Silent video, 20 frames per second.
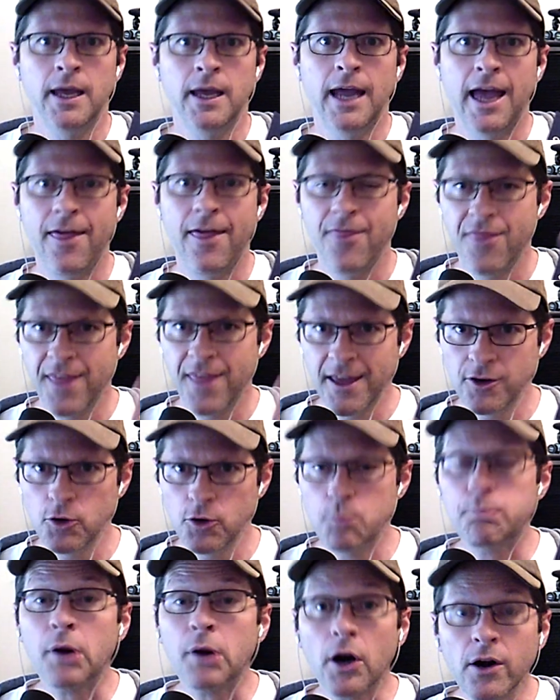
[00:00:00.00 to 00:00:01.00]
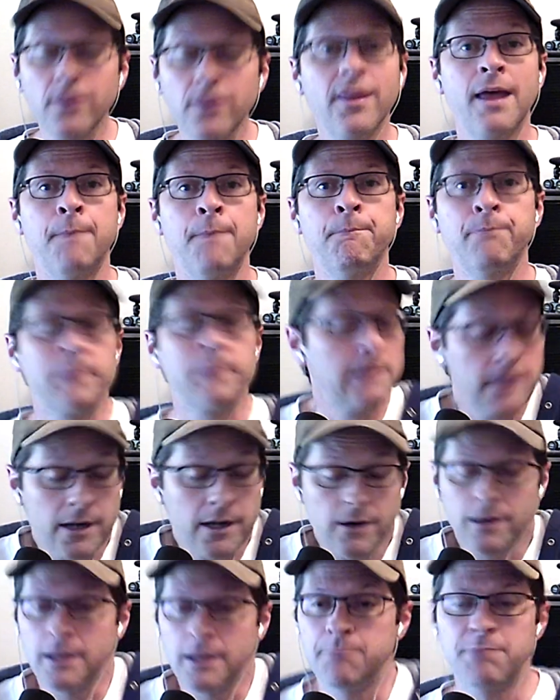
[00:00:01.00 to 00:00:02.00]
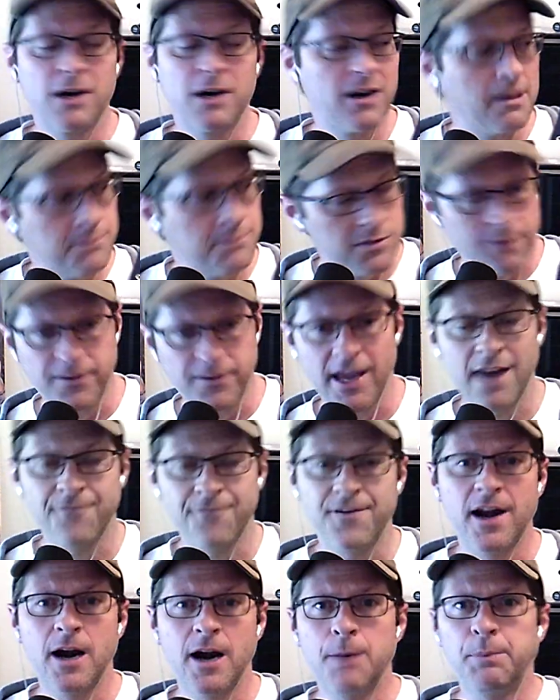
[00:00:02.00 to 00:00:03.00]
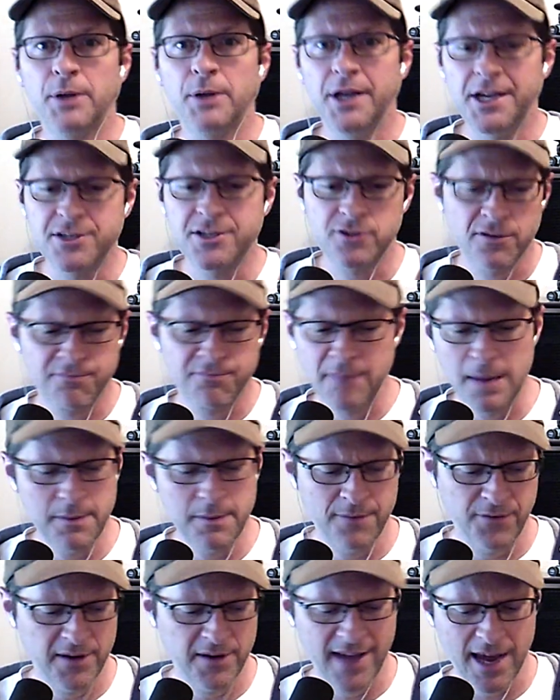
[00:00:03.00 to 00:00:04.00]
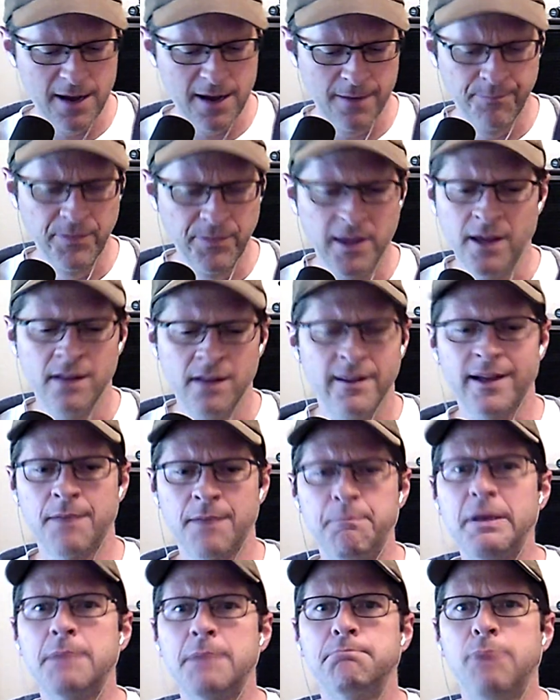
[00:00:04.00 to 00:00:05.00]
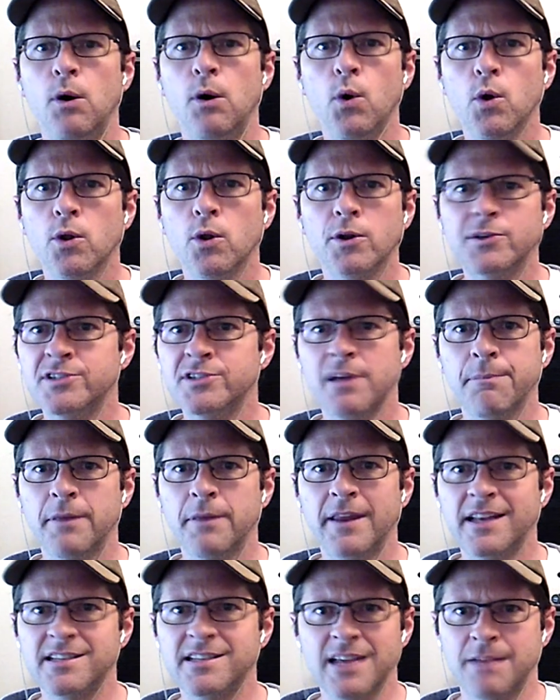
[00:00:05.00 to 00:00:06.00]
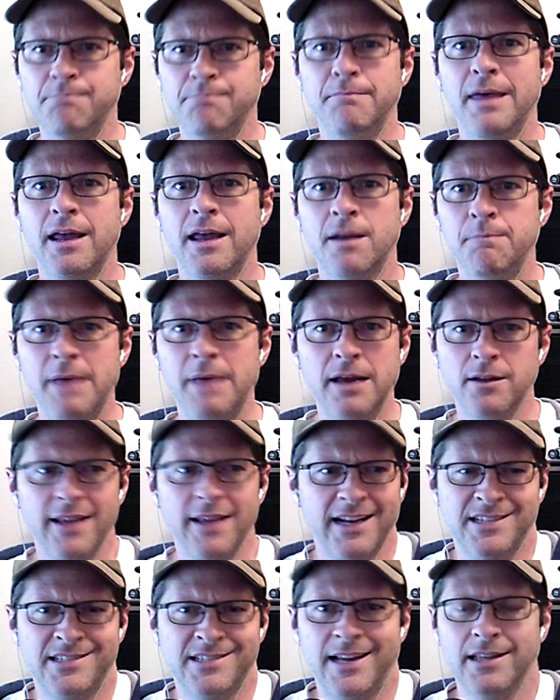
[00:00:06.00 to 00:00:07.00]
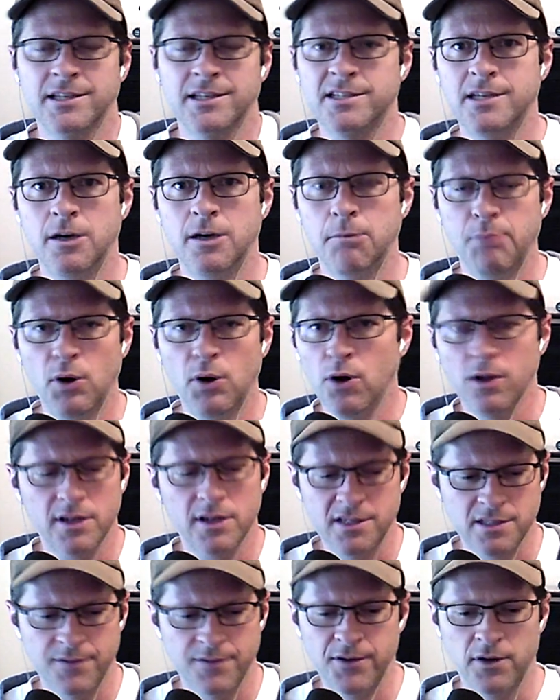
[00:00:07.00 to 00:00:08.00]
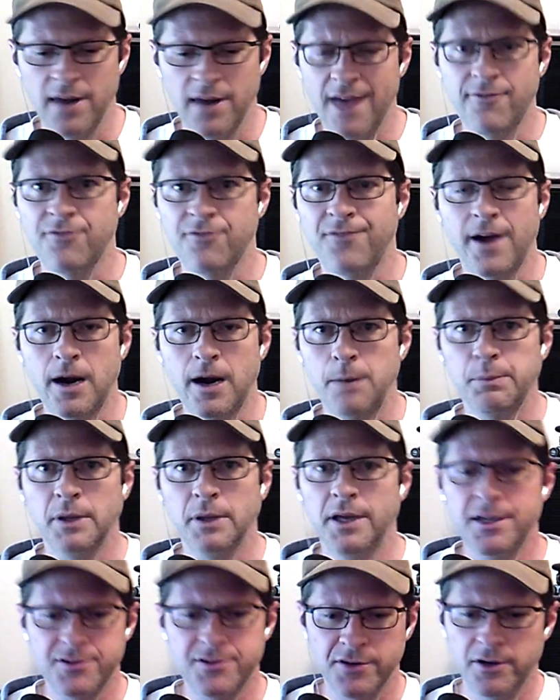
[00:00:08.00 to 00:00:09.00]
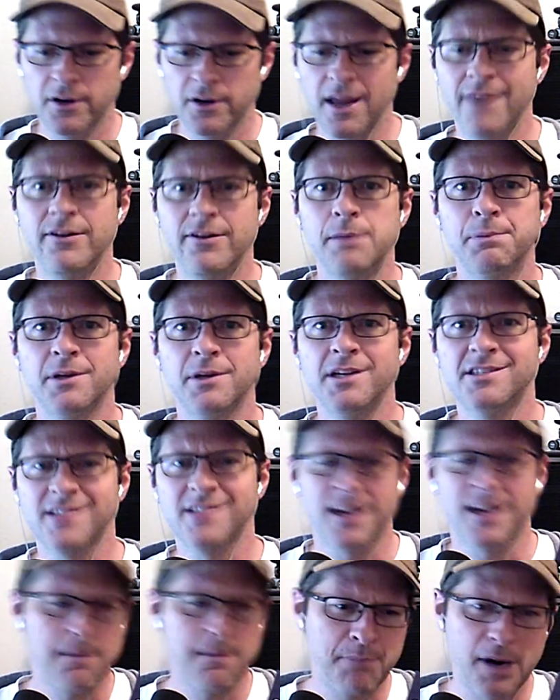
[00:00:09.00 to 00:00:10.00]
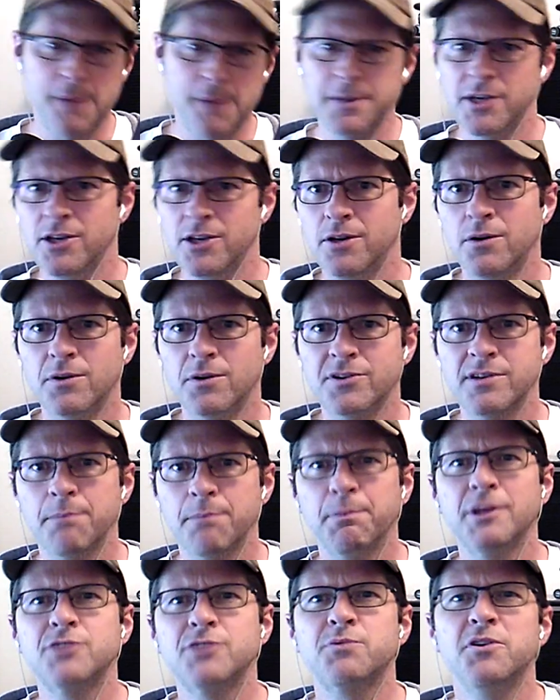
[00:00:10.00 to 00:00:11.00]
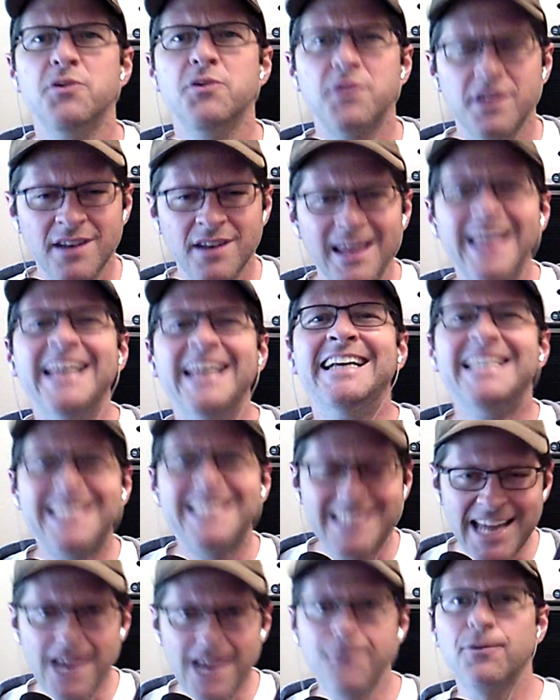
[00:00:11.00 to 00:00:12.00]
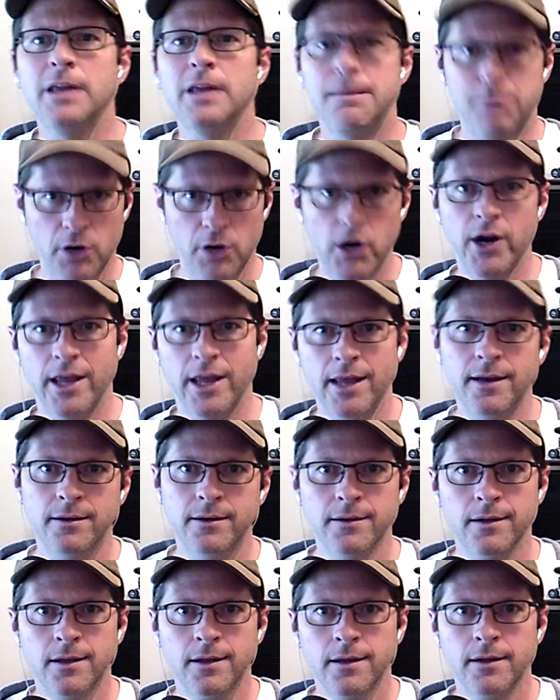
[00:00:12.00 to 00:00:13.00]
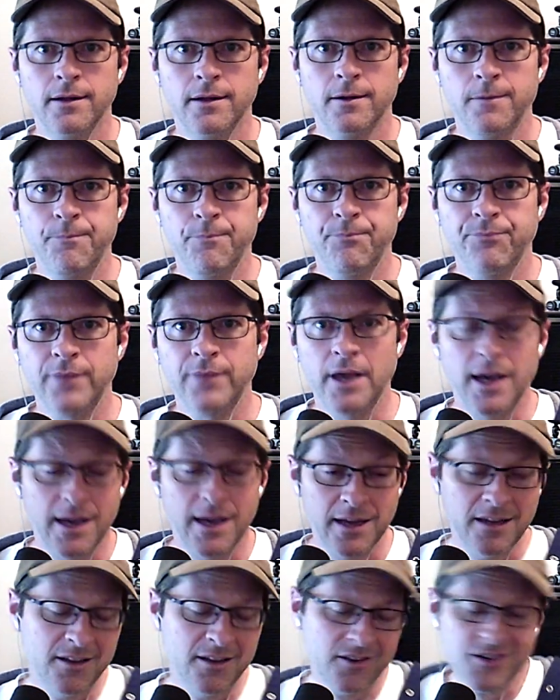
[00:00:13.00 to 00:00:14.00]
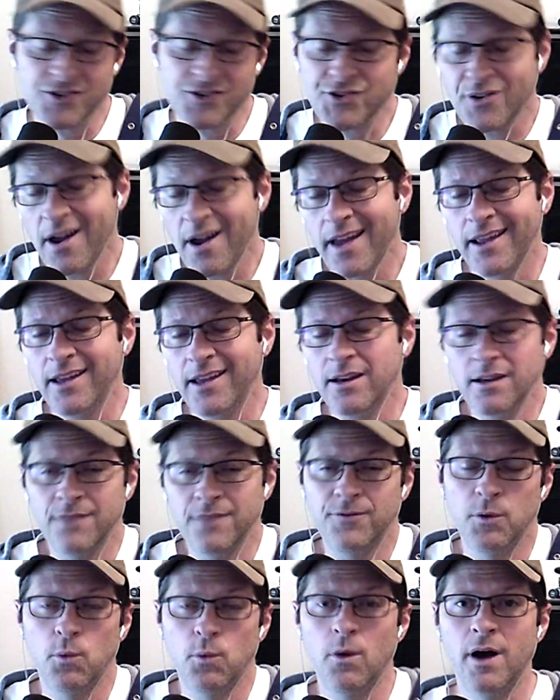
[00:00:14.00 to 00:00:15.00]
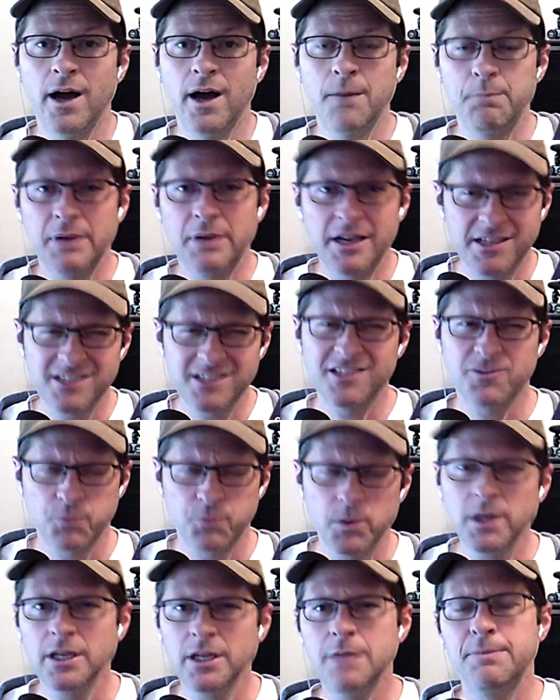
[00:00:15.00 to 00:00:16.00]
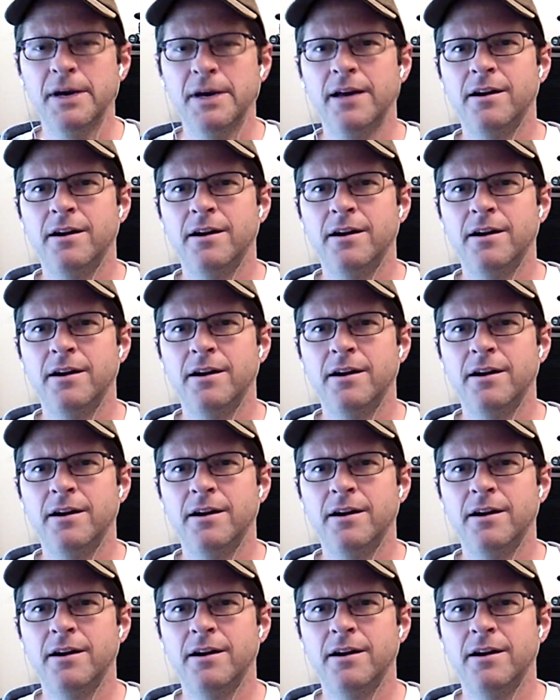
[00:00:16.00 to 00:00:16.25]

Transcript: And then you burn them. Literally, burn them. So if you got a fireplace or if maybe if you got a, like a big bowl or something that's like metal, like a stainless steel bowl, because if you don't have a fireplace or you don't have any place like a barbecue or someplace where you can safely burn it, you can shred it if you want, but it's just really better